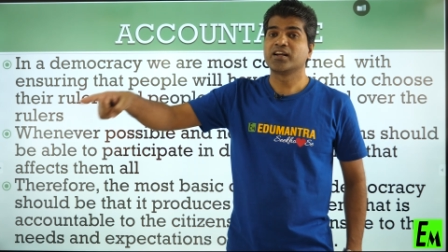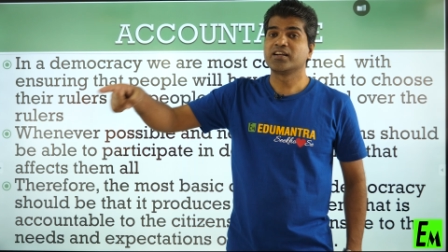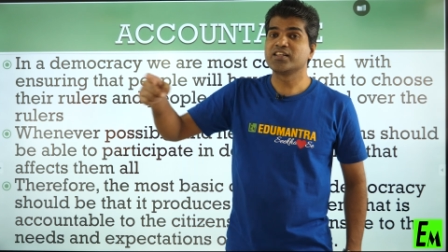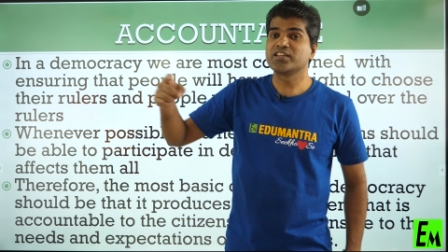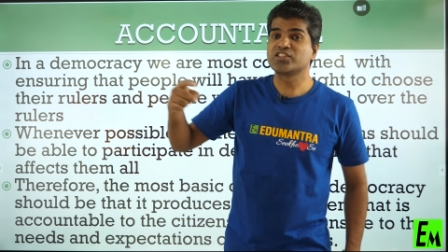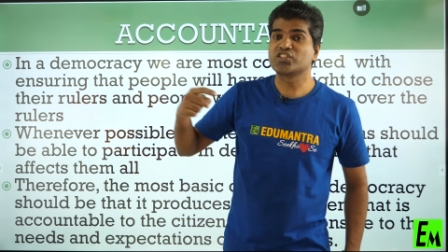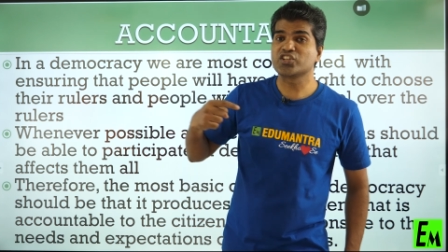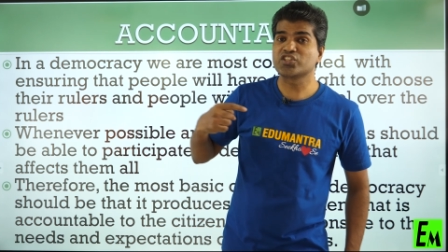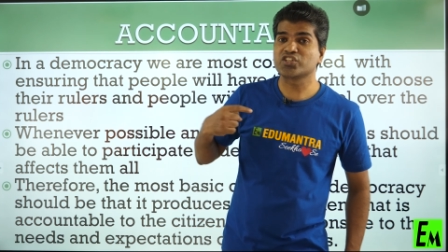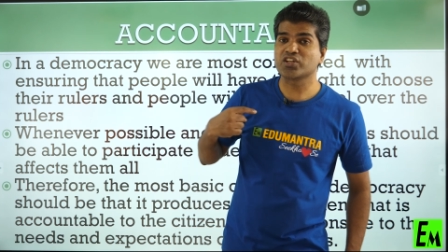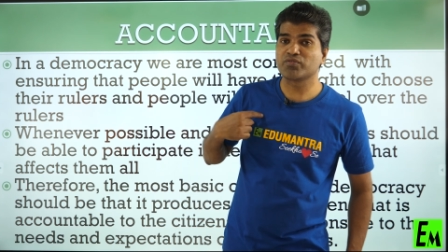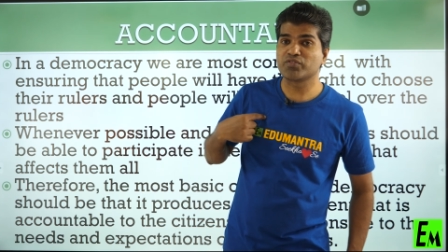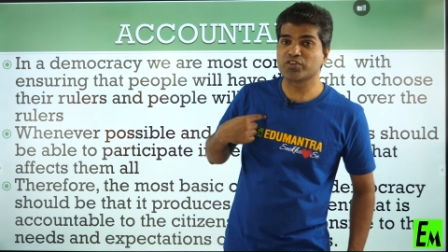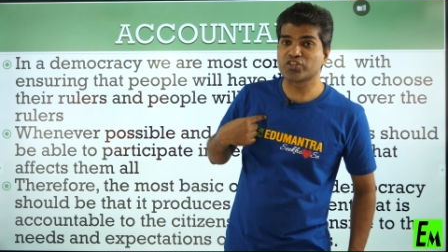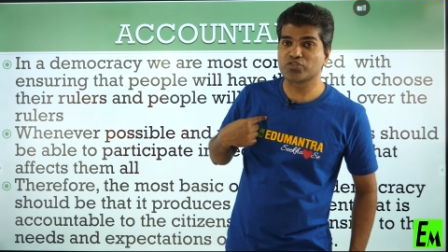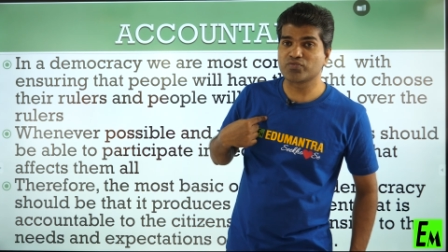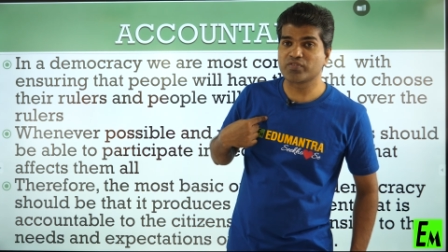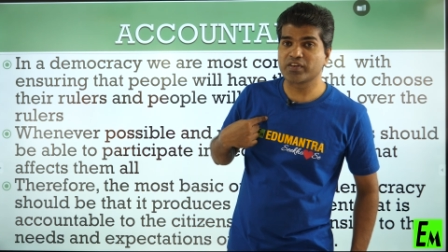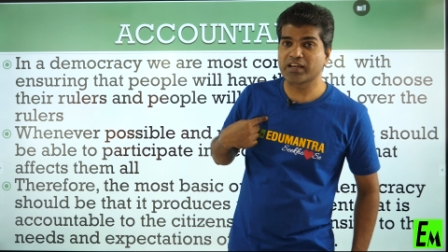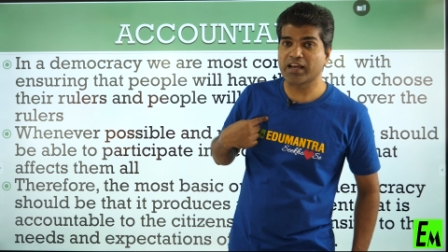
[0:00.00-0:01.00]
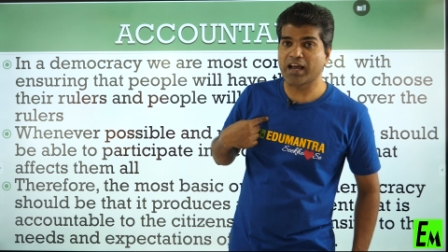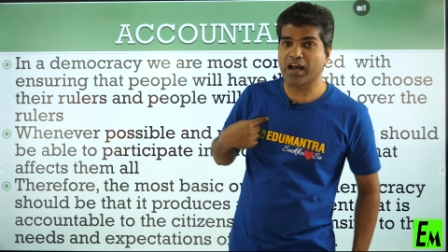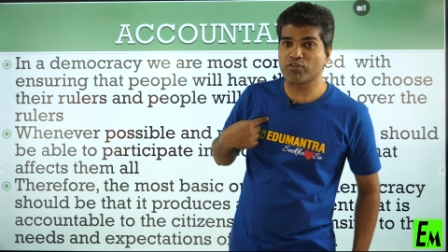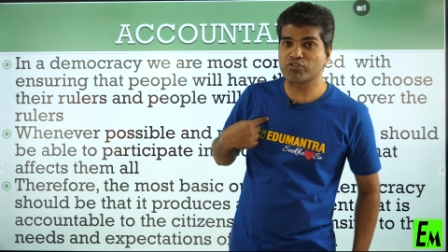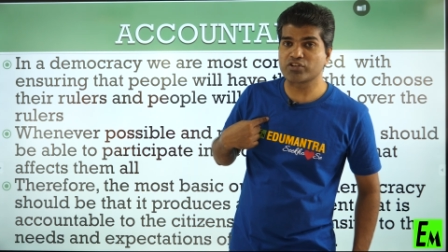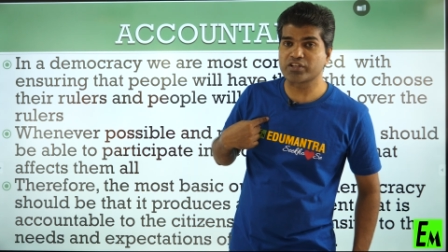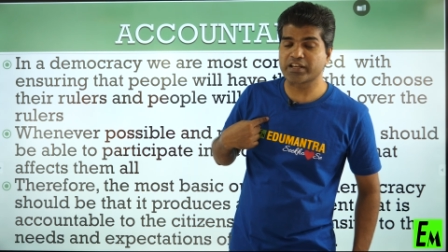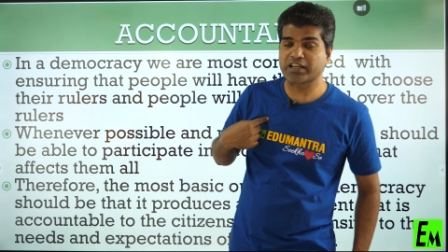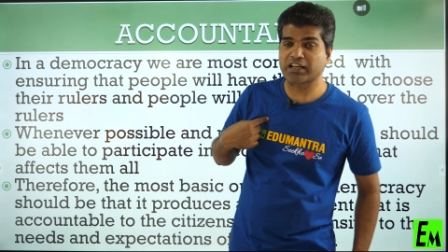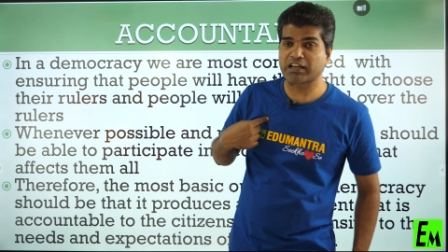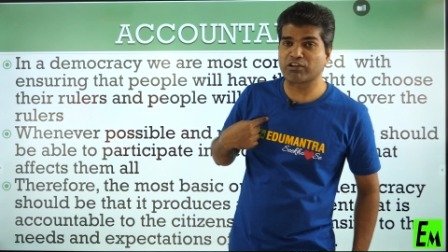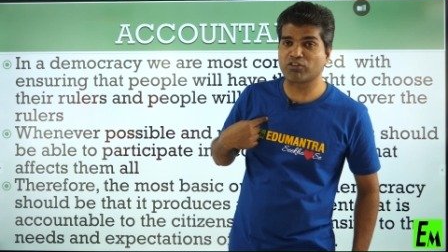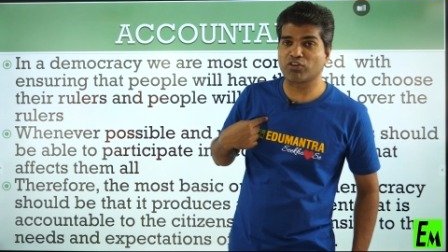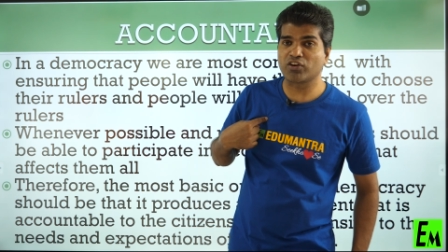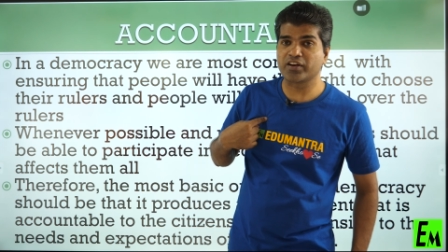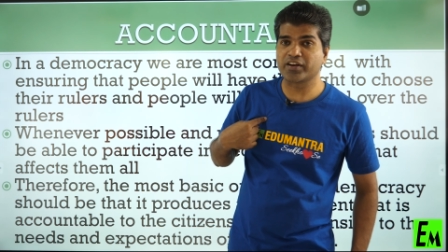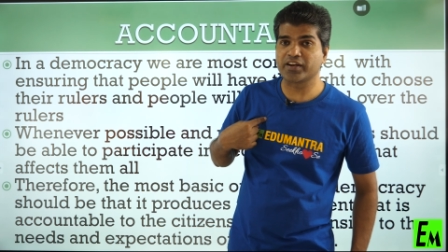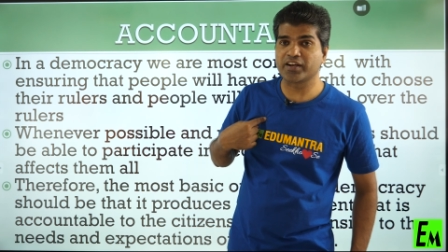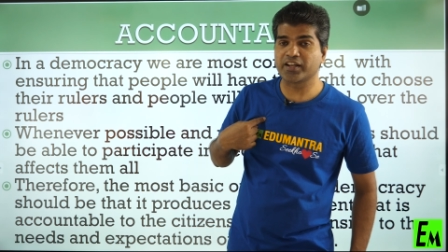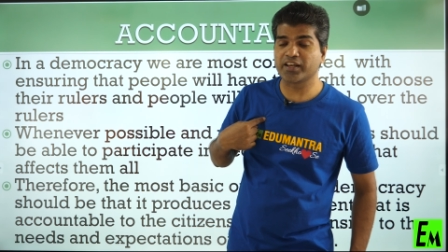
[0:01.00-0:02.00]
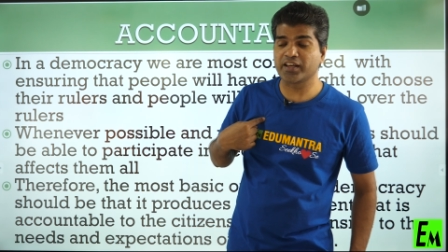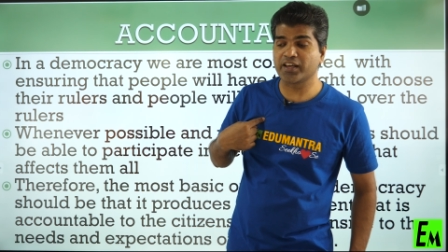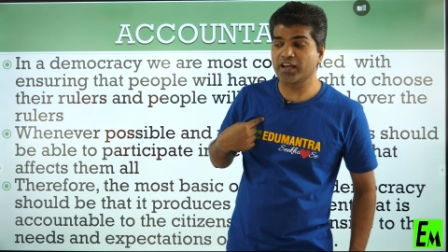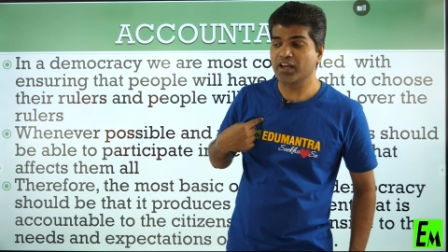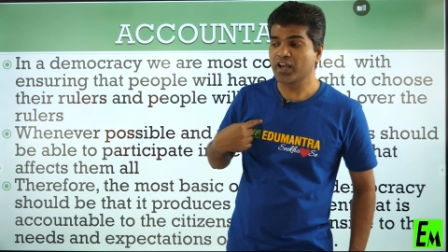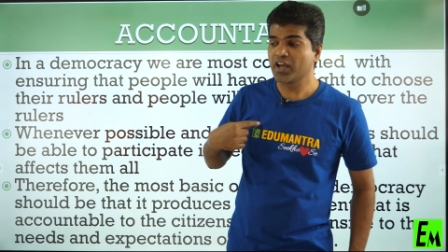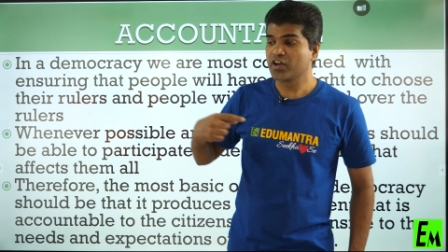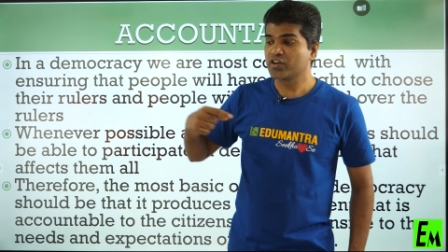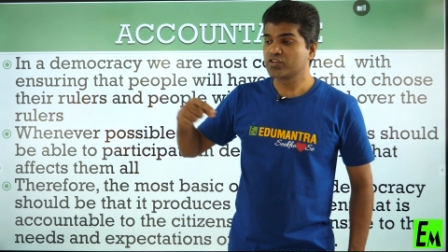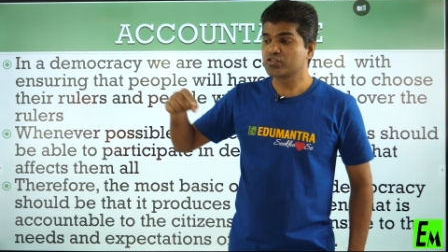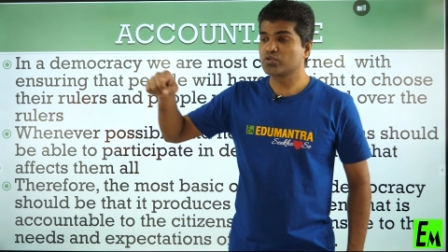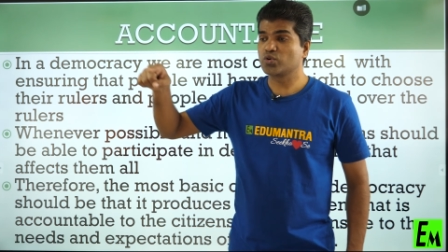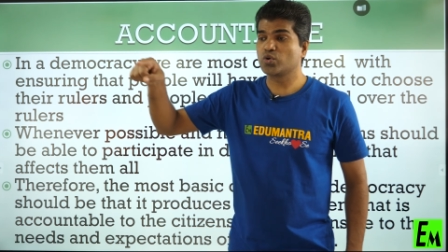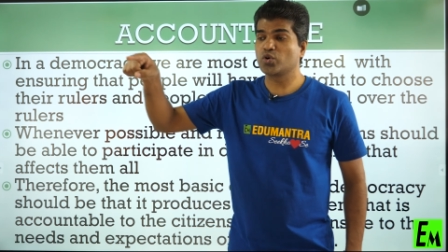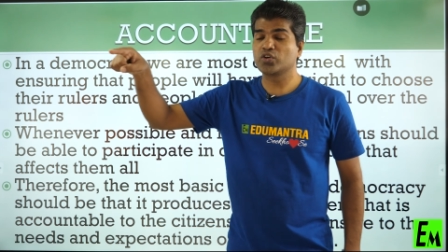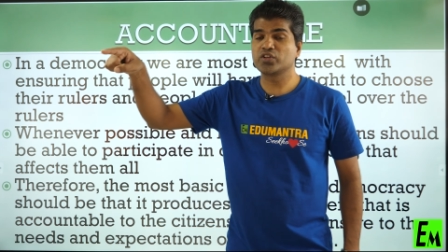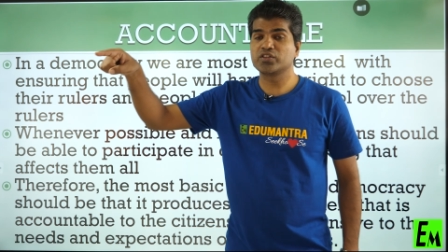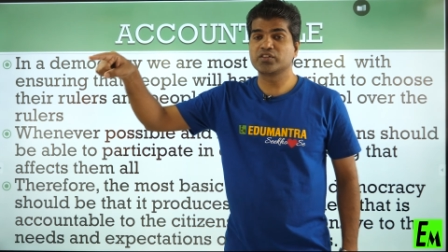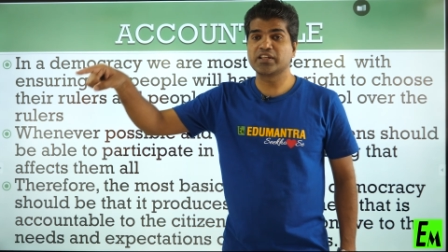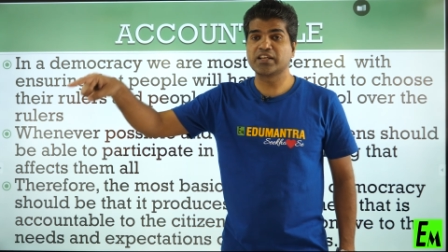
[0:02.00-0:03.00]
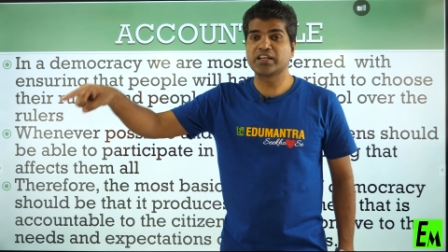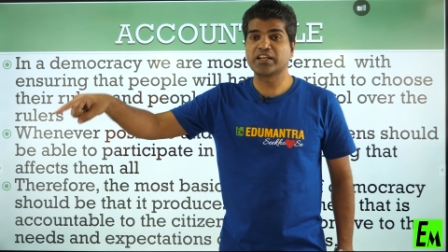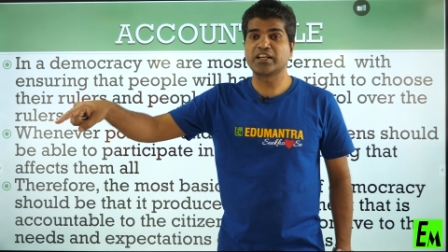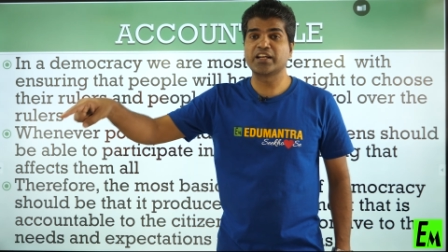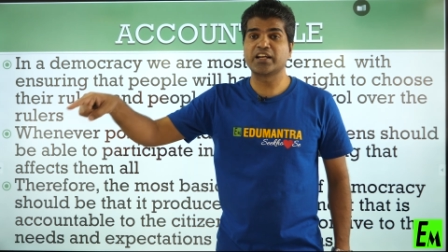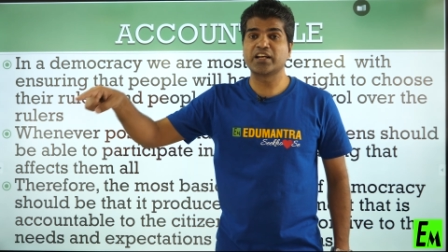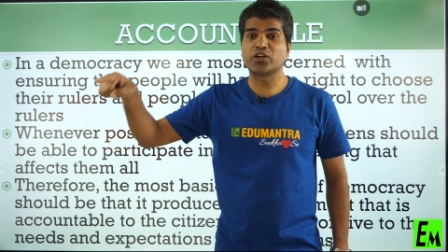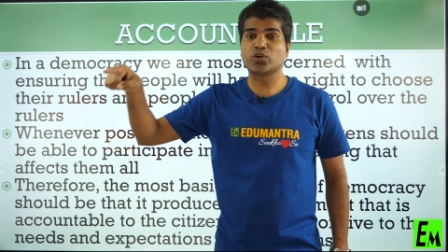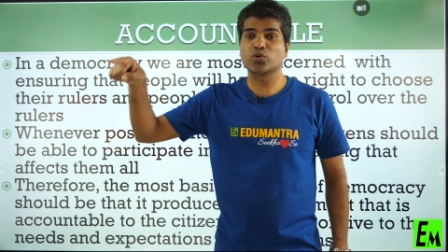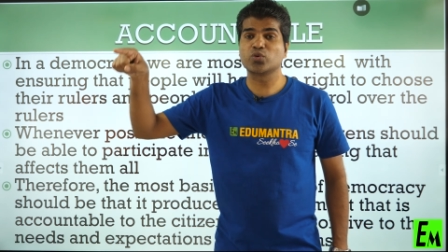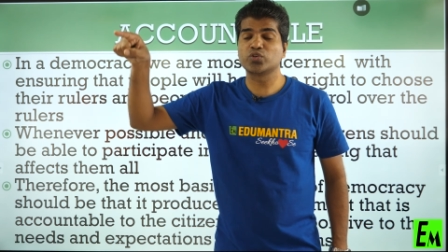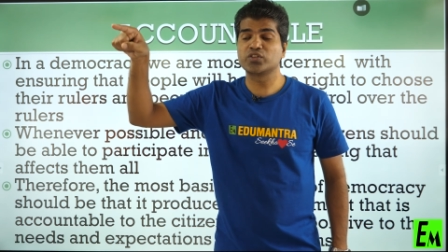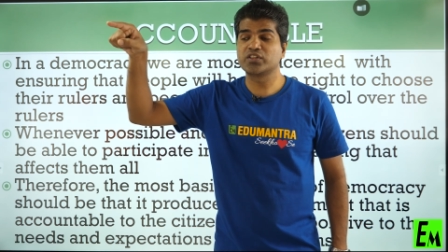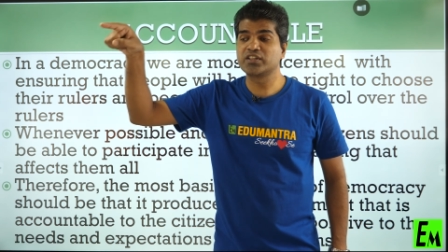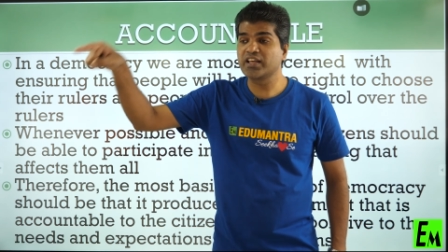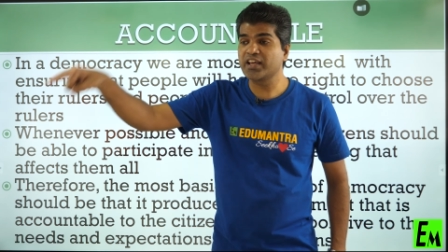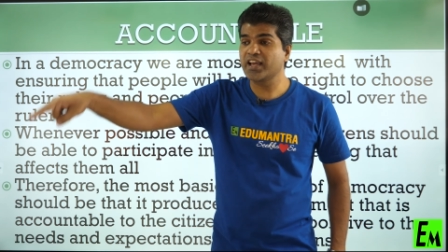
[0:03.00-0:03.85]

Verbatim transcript: decision which we have taken already. So they need to